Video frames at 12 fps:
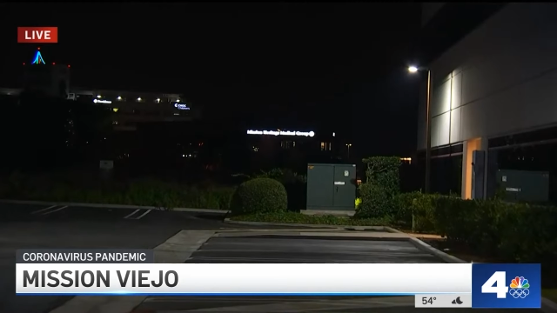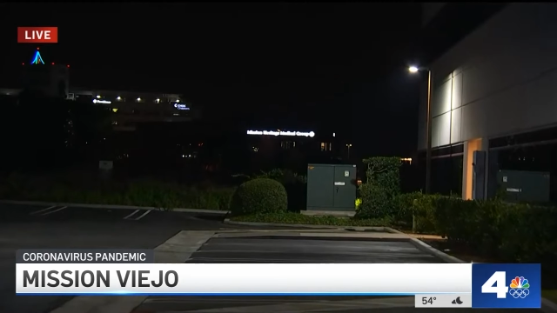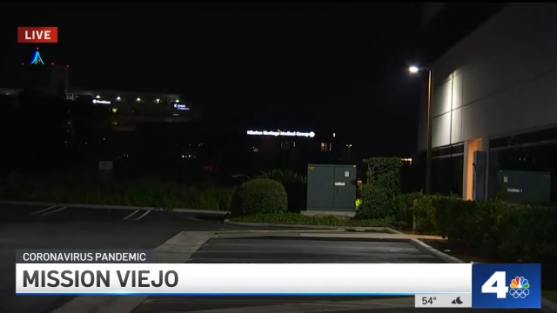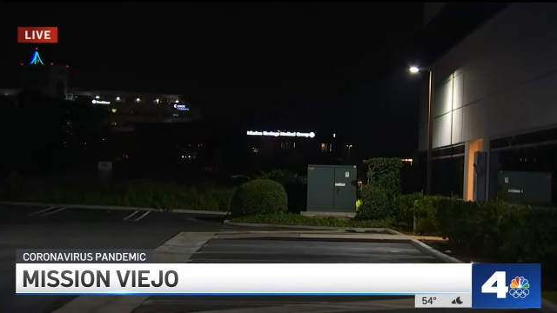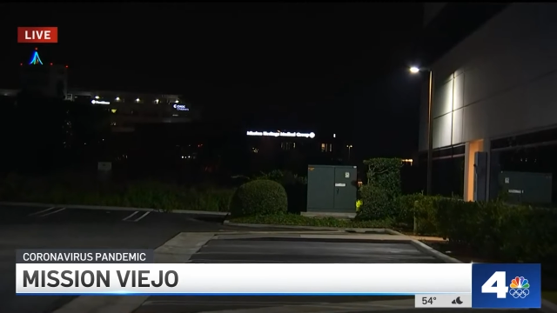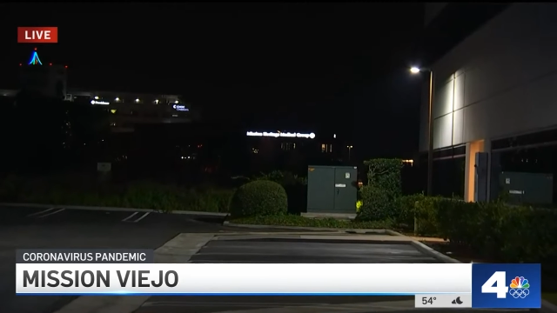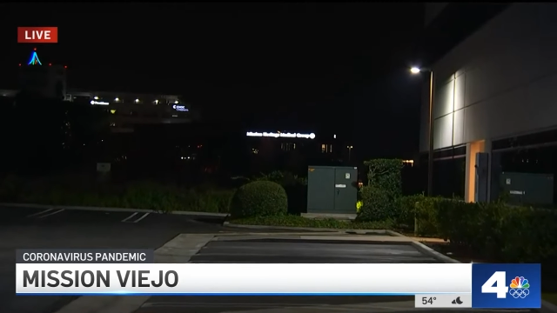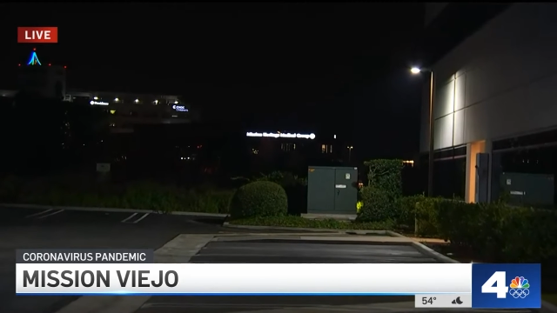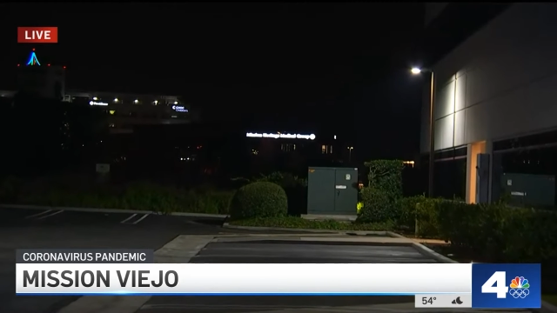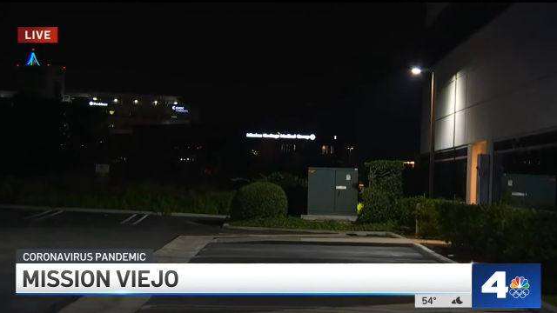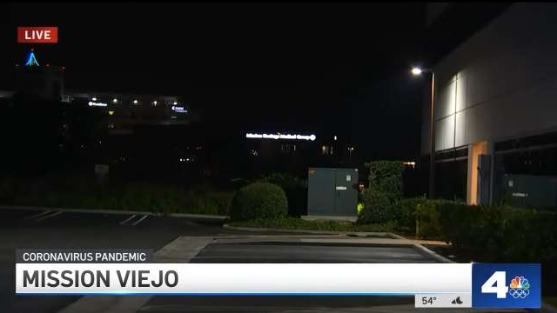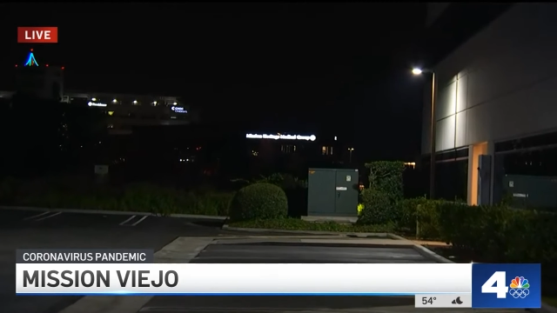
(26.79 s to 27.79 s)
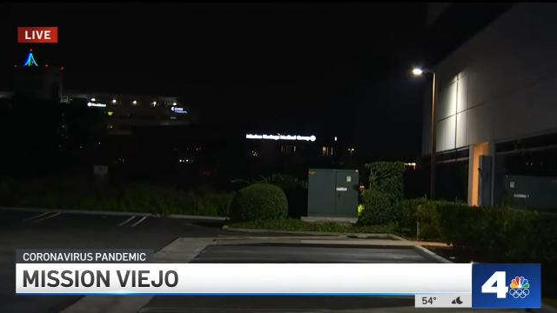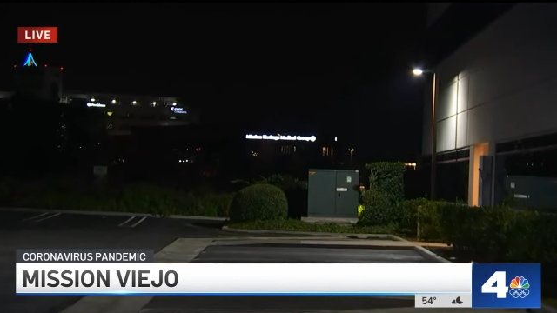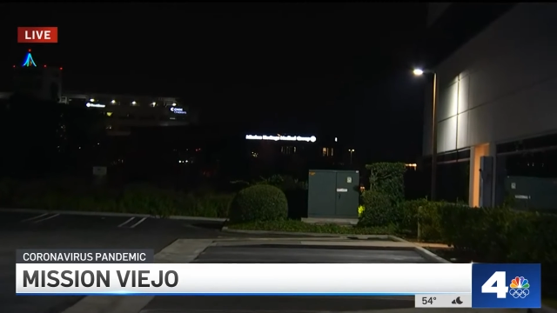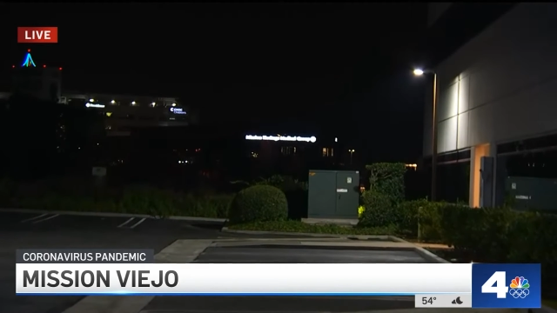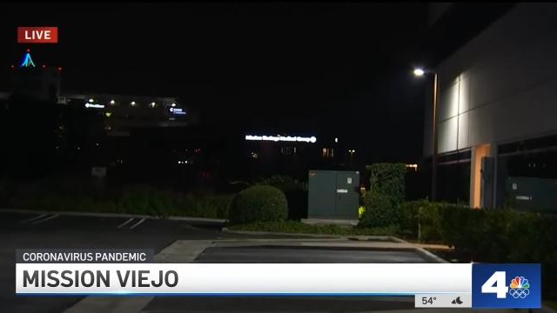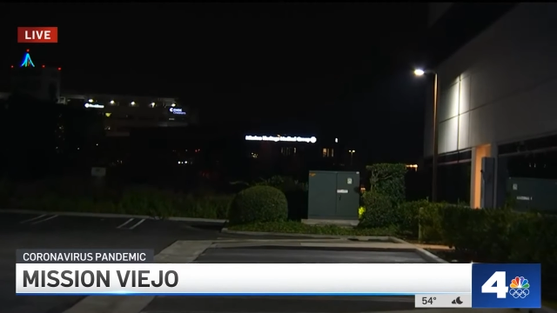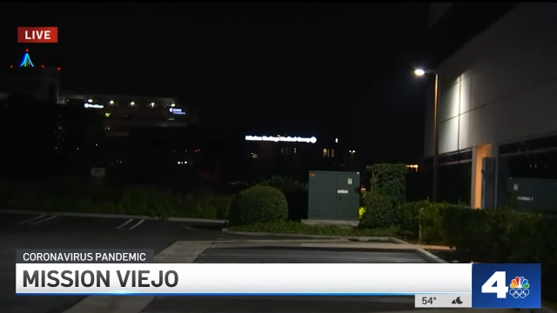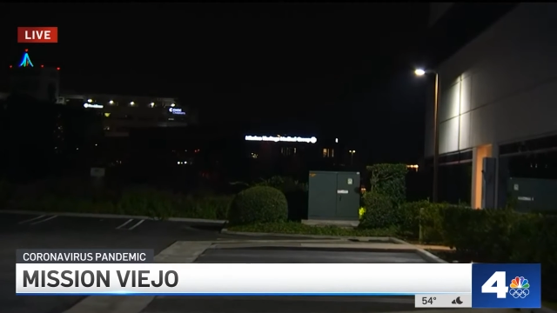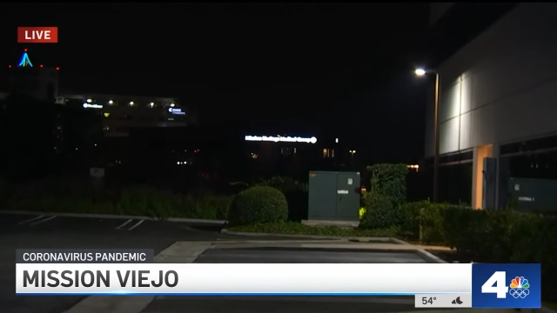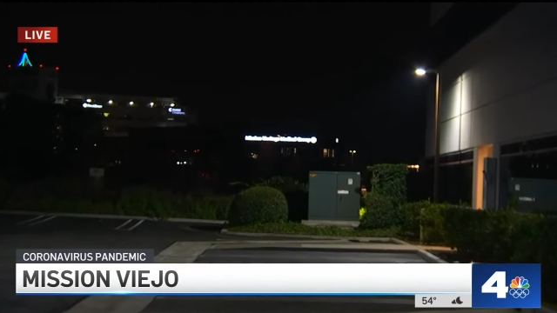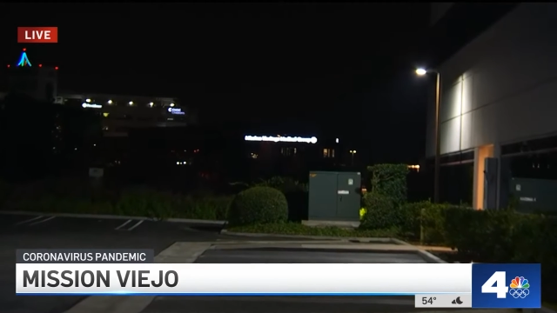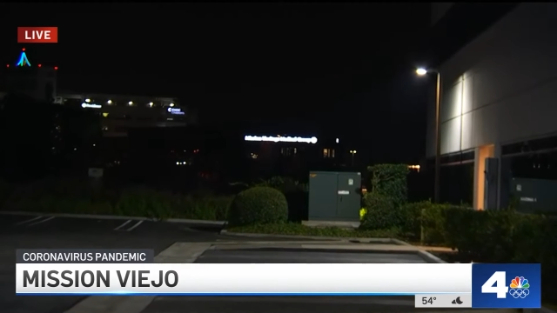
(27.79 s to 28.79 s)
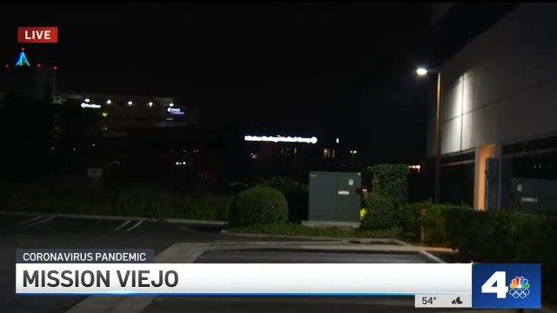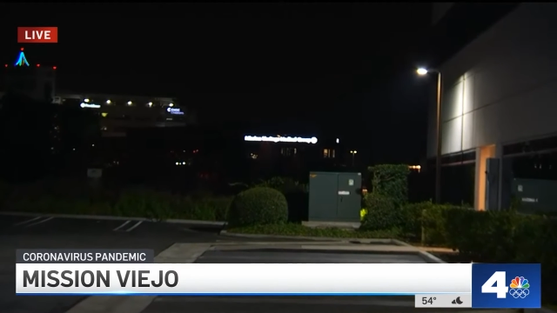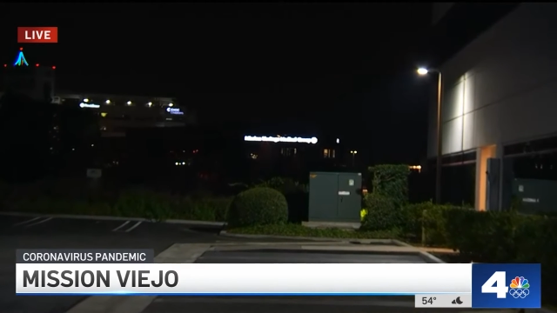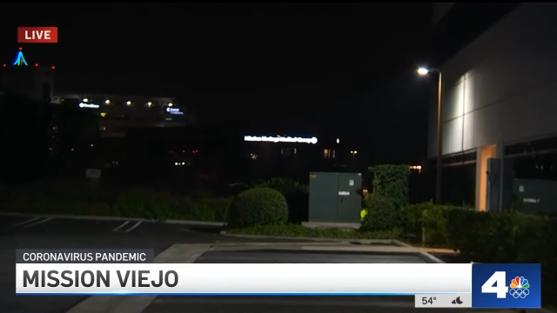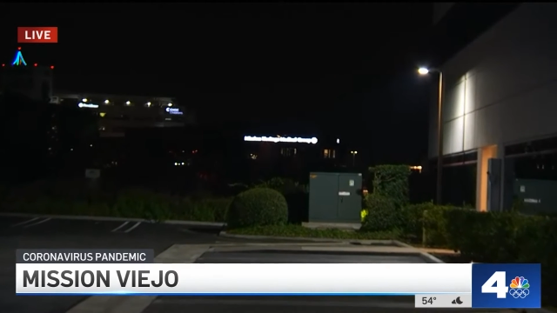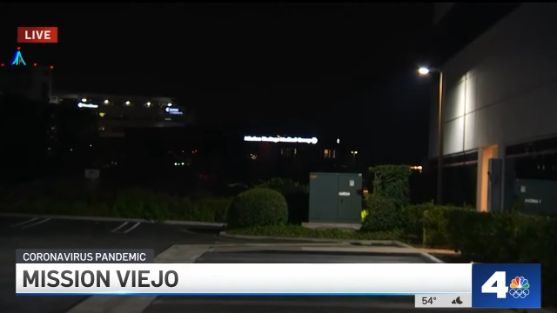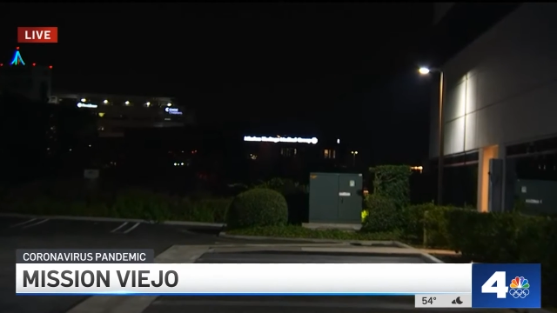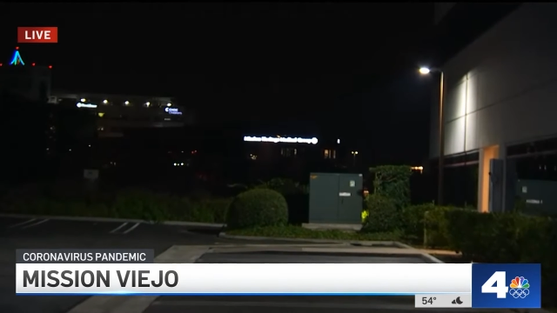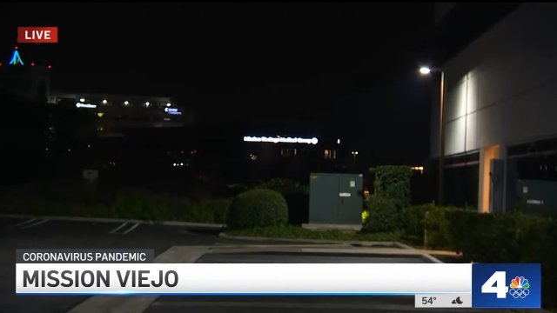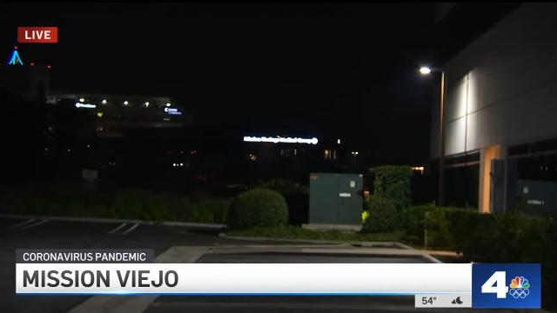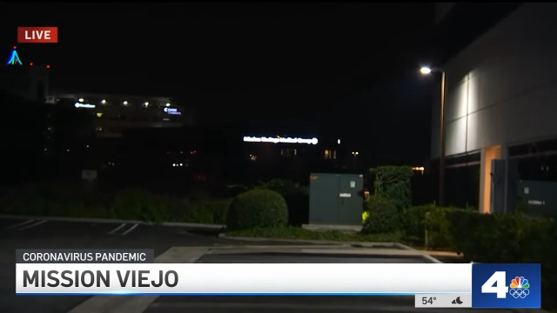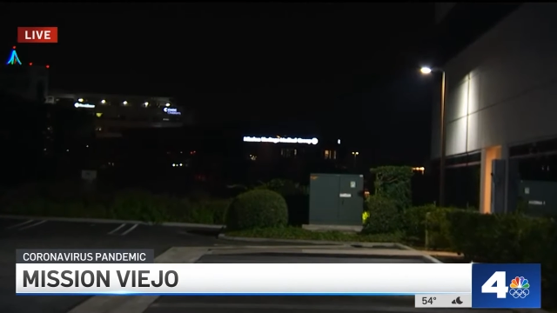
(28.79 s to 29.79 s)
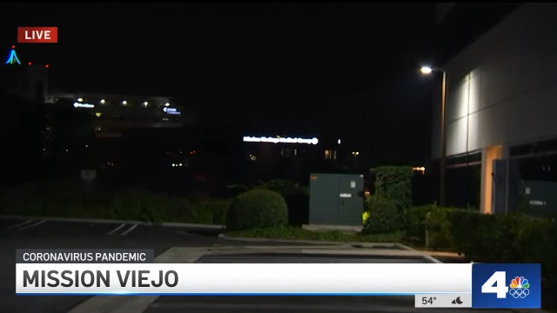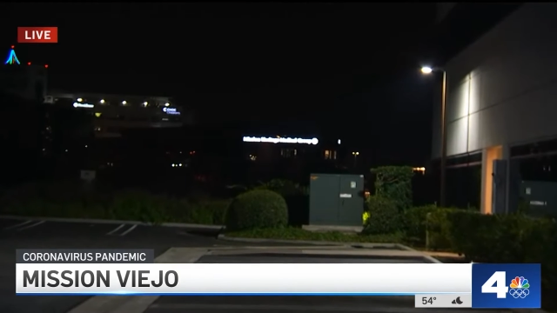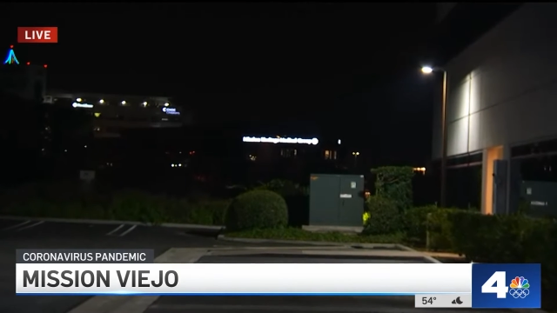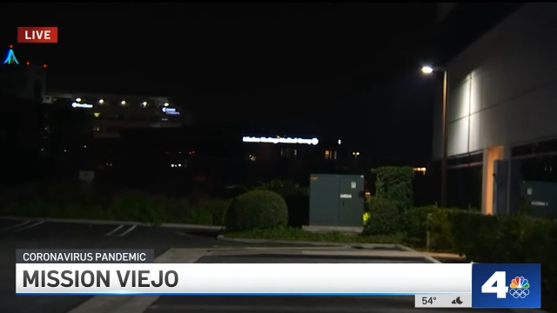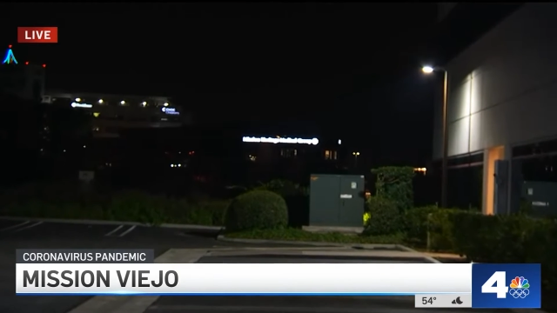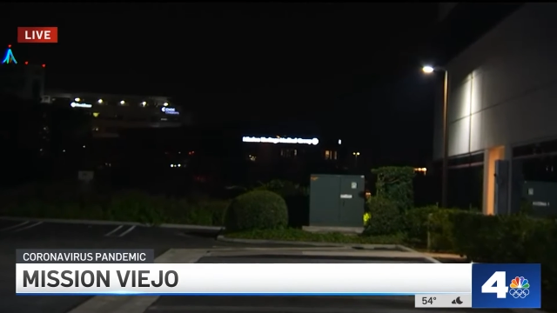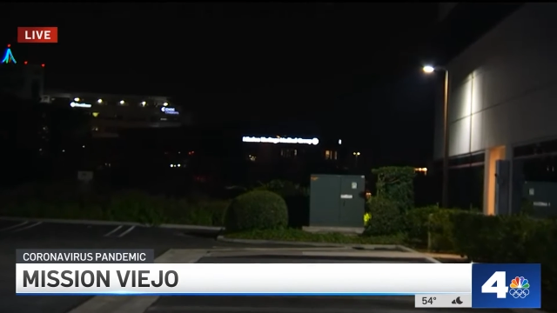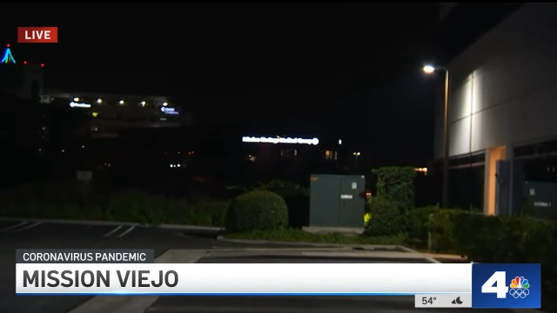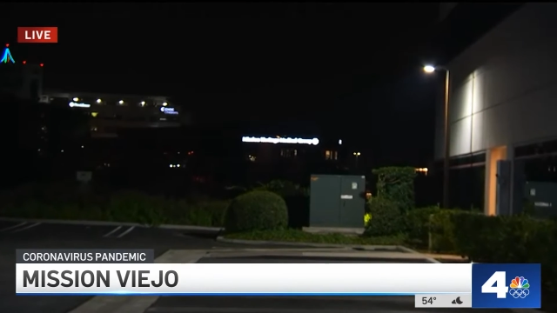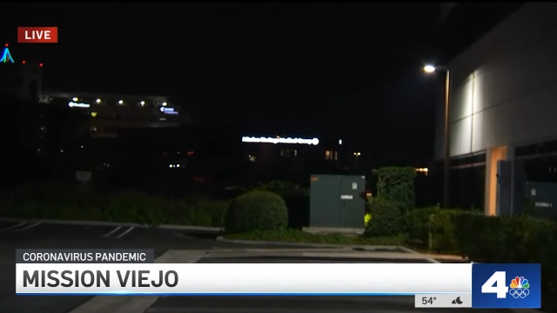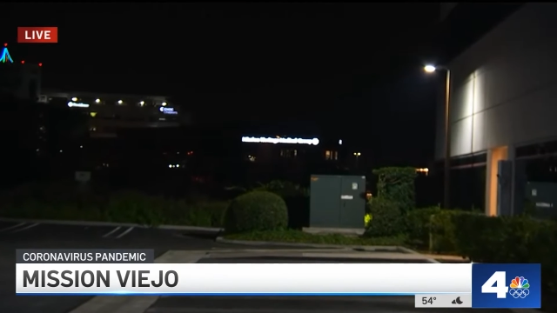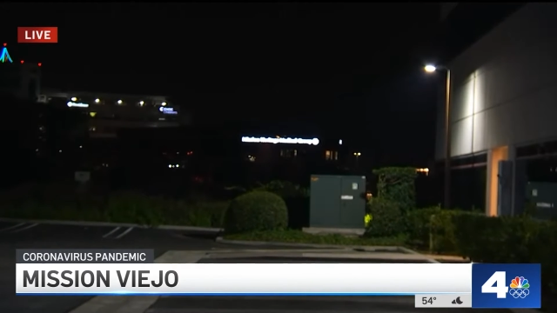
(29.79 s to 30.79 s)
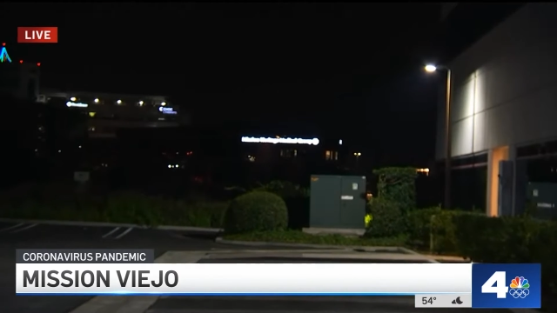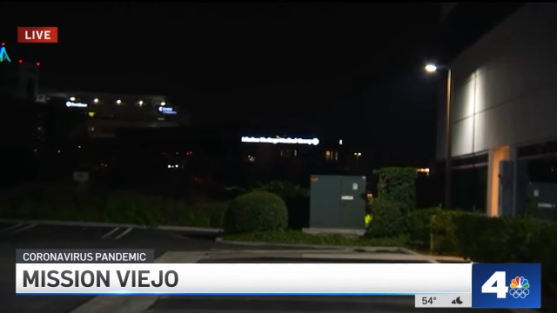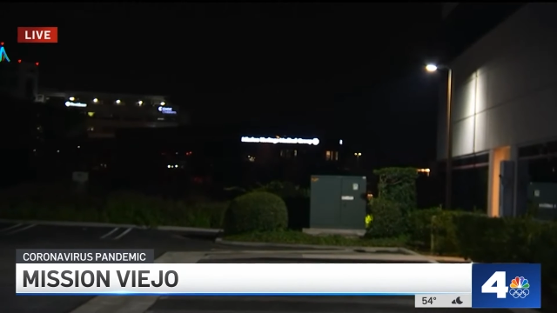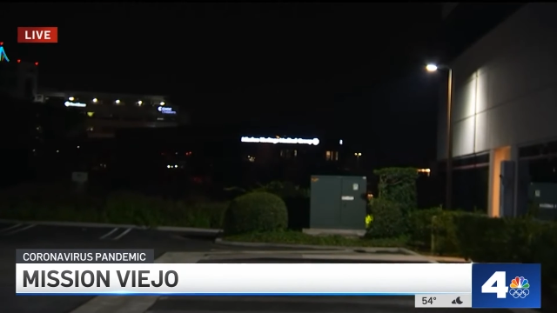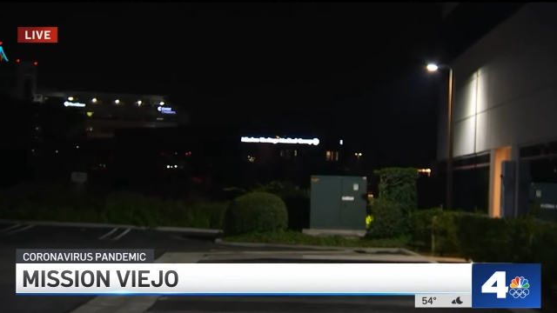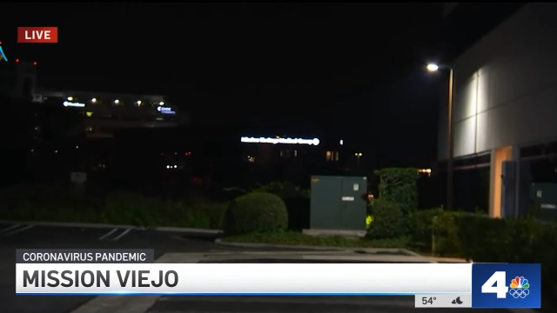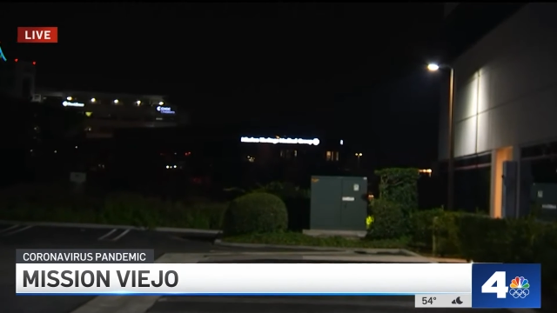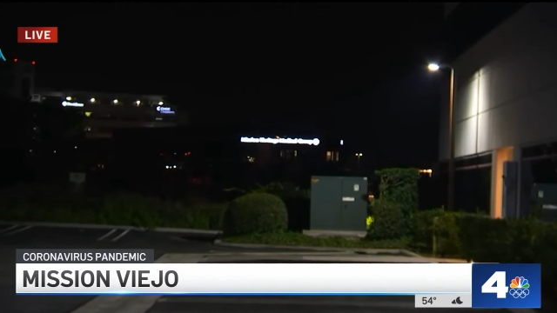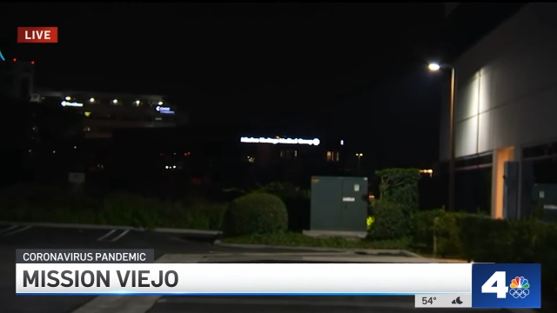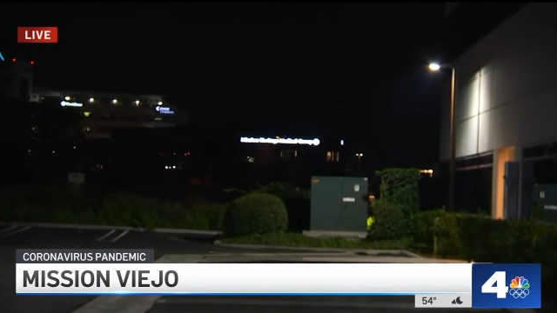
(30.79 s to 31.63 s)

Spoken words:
(no speaker visible)